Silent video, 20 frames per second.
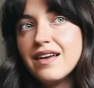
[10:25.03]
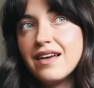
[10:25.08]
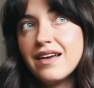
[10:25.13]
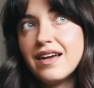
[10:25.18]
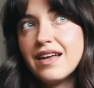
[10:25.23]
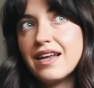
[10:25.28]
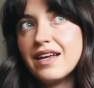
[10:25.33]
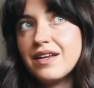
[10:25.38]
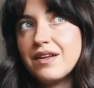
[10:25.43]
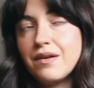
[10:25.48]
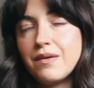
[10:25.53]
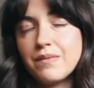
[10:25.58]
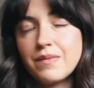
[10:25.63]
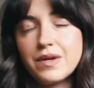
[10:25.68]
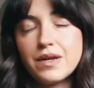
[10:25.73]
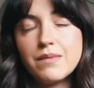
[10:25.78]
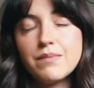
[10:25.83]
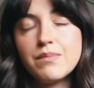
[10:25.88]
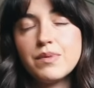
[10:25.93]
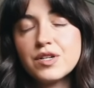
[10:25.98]
and I know I'm
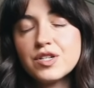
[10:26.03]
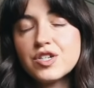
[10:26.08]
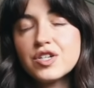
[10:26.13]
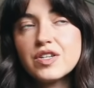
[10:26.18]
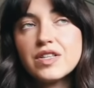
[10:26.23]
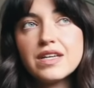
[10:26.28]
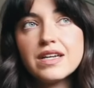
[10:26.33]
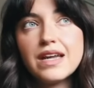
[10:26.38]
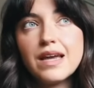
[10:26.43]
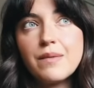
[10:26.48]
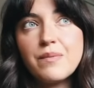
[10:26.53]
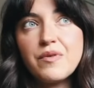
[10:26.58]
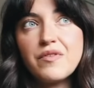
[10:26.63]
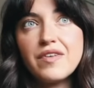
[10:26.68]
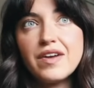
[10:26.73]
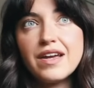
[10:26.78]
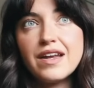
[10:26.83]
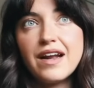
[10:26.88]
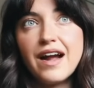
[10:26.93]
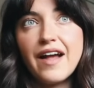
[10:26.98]
gonna butcher the name of
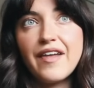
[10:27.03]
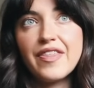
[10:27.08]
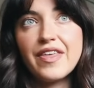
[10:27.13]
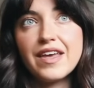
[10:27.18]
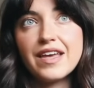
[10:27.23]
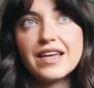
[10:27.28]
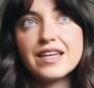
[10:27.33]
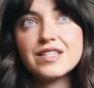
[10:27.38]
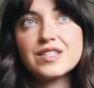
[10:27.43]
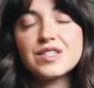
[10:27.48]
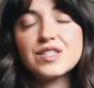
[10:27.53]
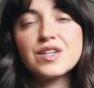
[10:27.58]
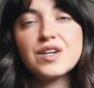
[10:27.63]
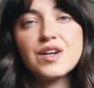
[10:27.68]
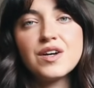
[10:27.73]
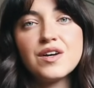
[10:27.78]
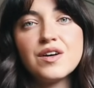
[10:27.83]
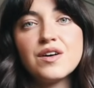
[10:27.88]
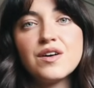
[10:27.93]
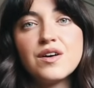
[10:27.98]
it. I think it's
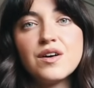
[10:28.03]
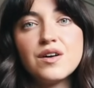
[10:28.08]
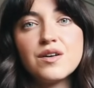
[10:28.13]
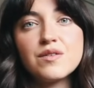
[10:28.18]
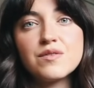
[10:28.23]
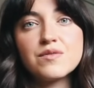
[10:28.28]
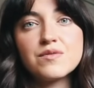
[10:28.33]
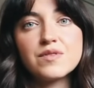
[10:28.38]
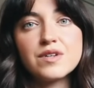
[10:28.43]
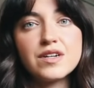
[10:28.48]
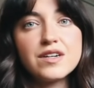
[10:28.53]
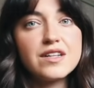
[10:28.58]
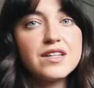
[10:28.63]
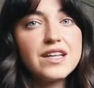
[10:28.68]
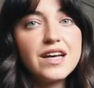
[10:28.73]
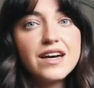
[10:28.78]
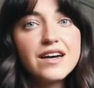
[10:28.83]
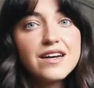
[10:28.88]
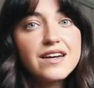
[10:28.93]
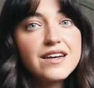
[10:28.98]

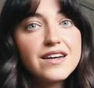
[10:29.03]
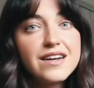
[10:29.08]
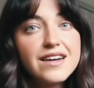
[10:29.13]
rugelach.